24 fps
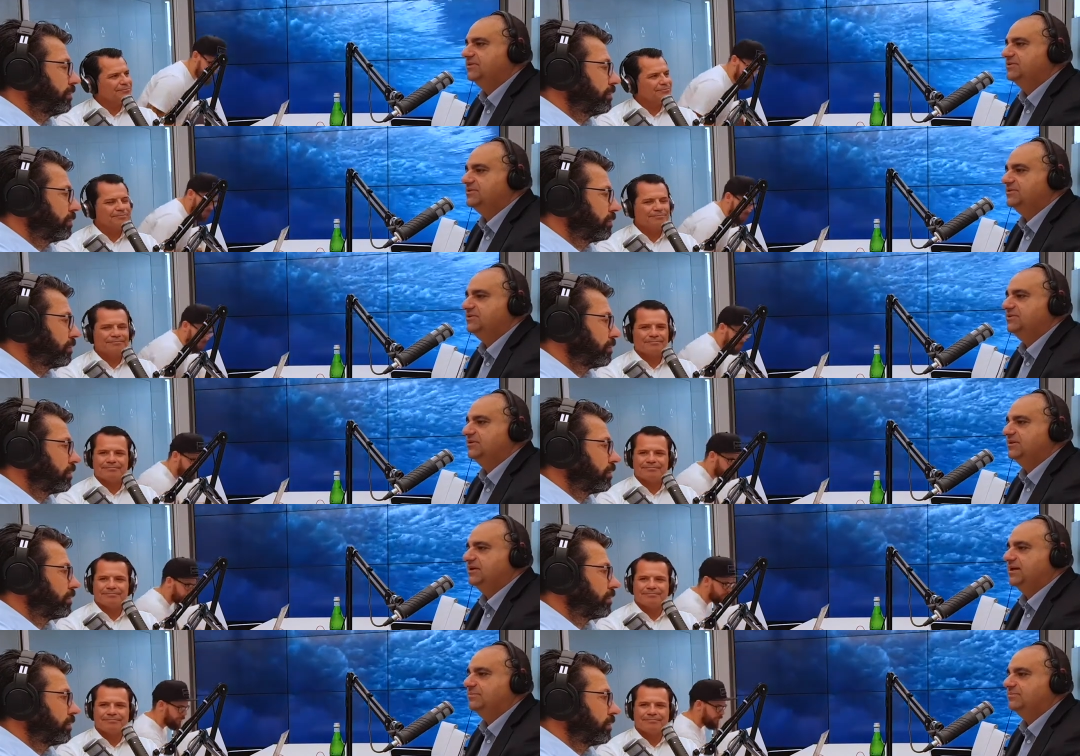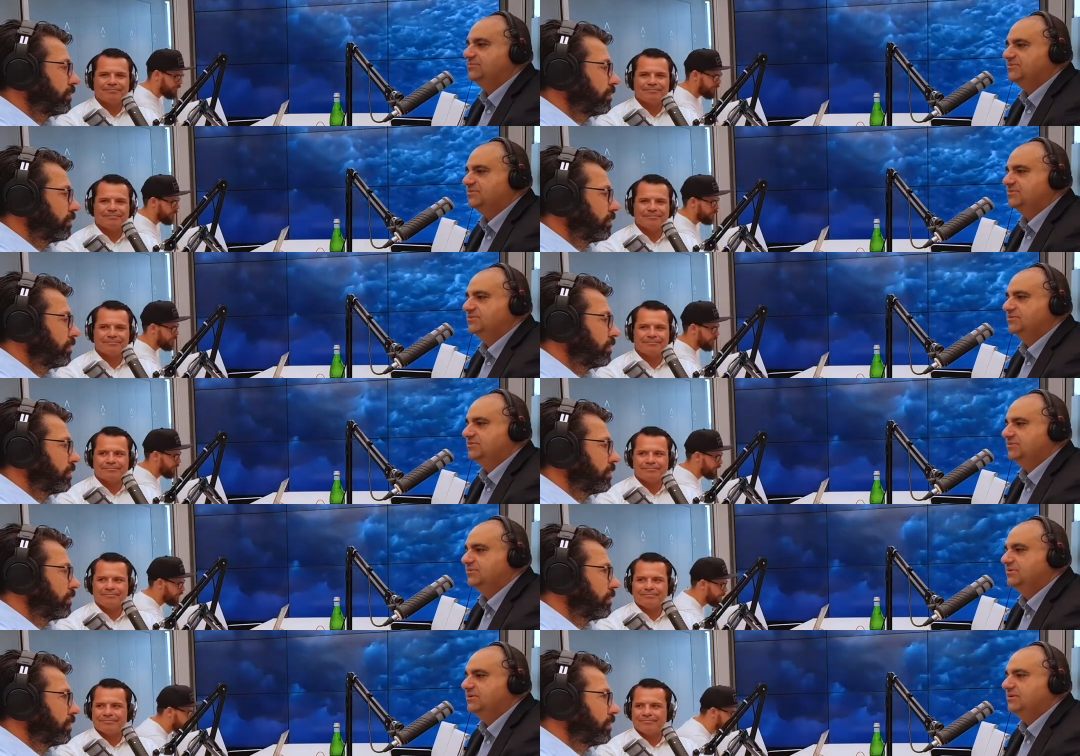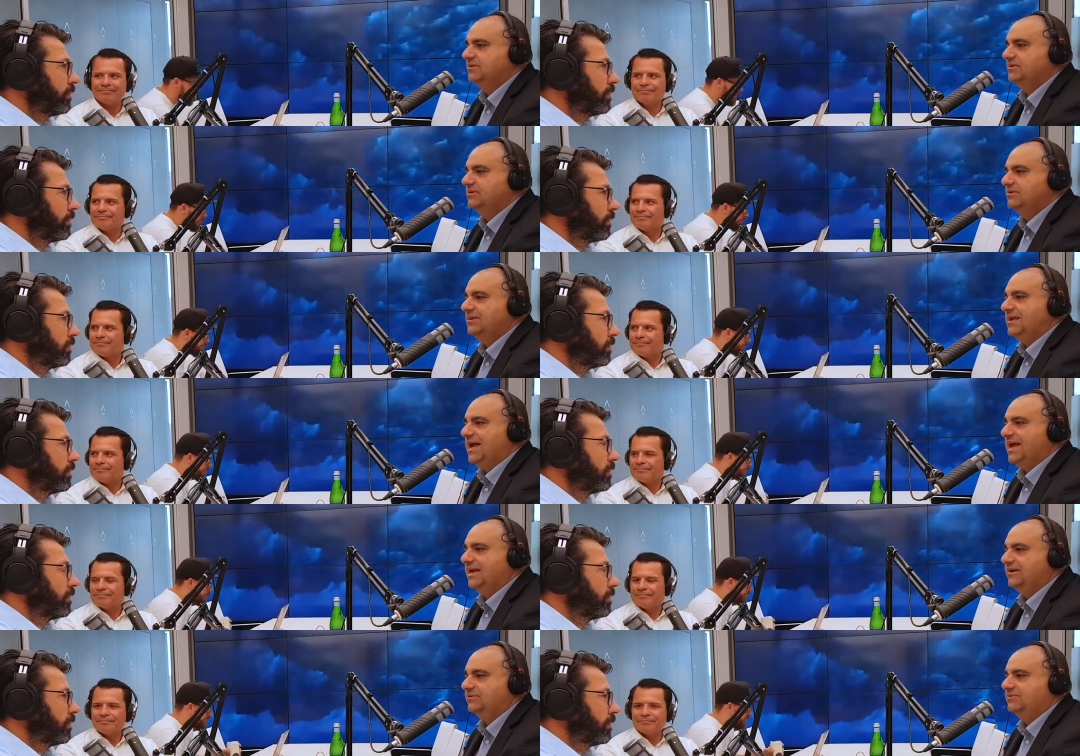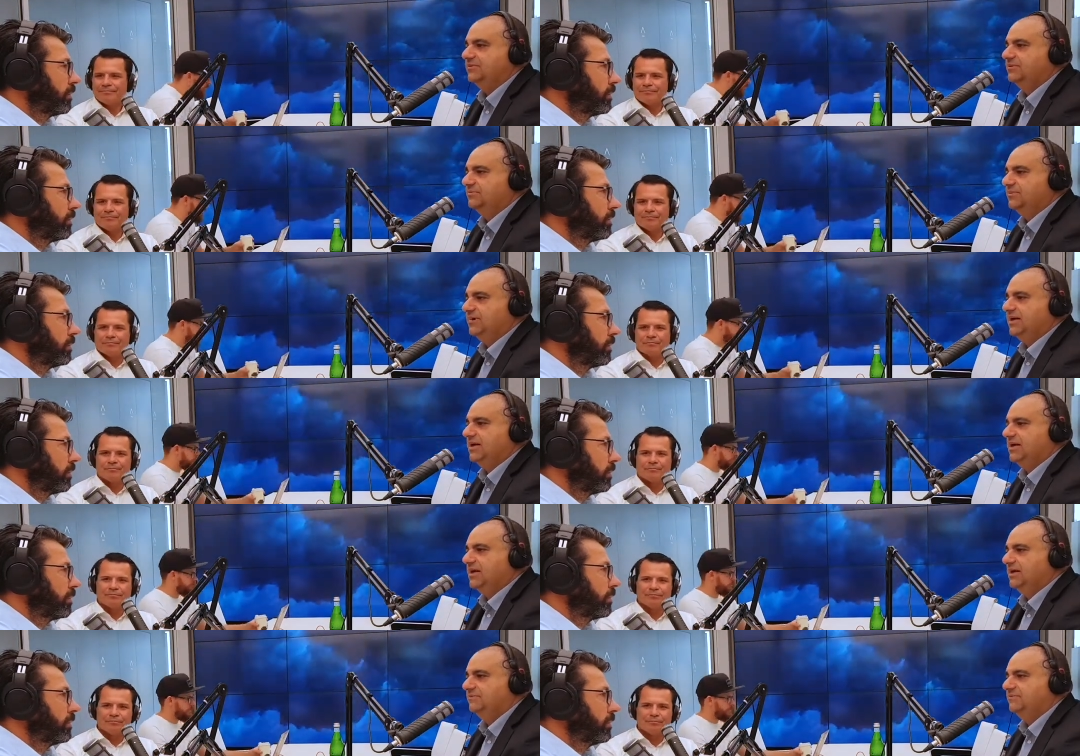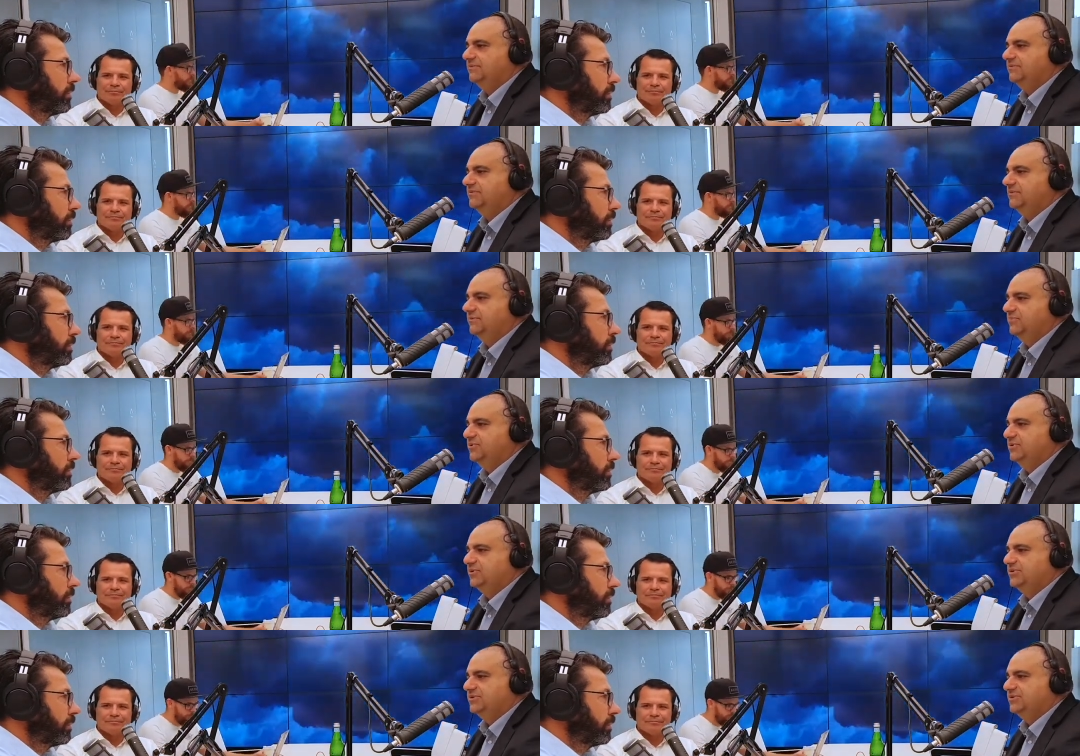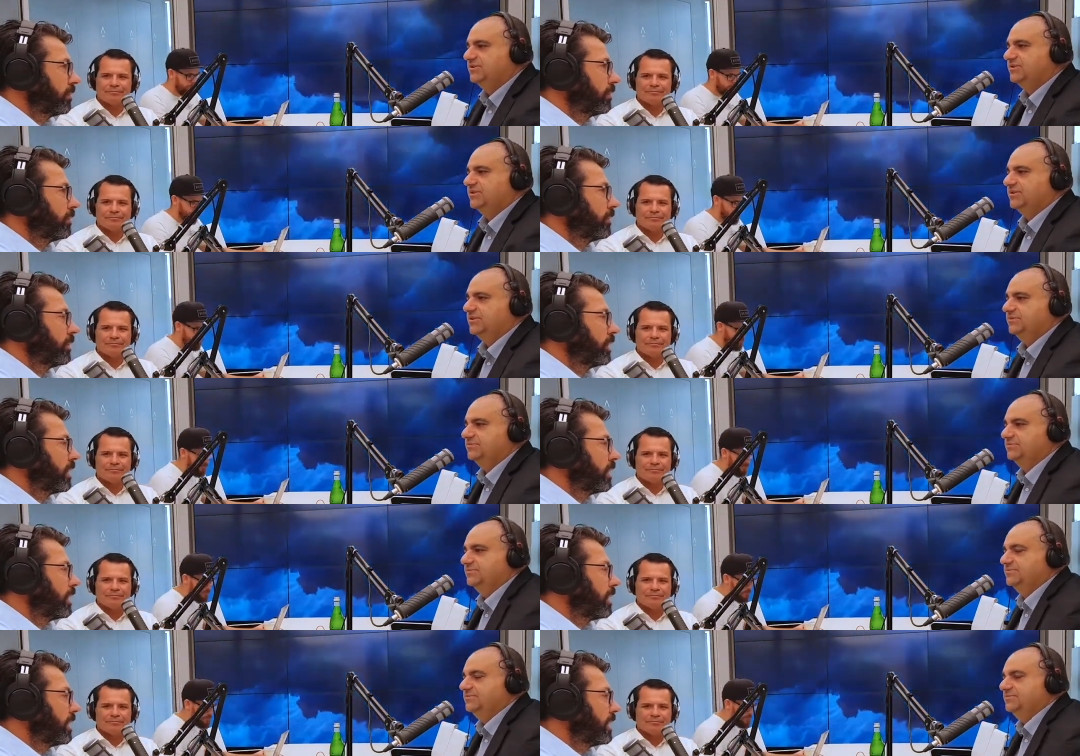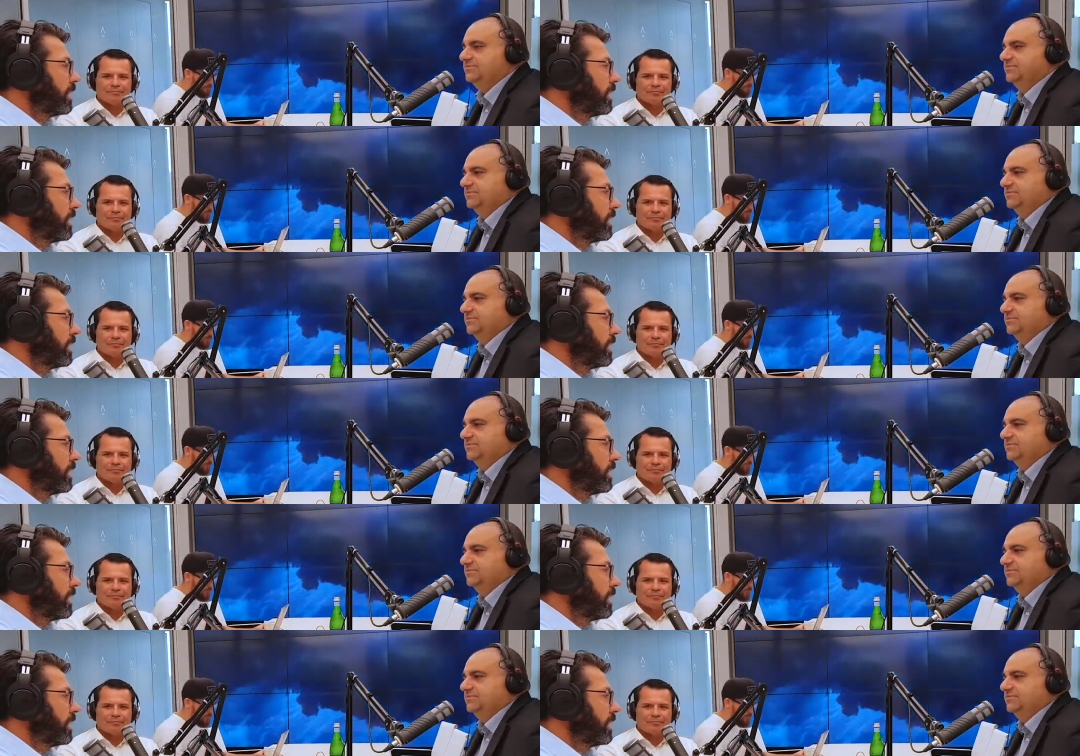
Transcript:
Speaker 1: when you turn up to act on behalf of a purchaser?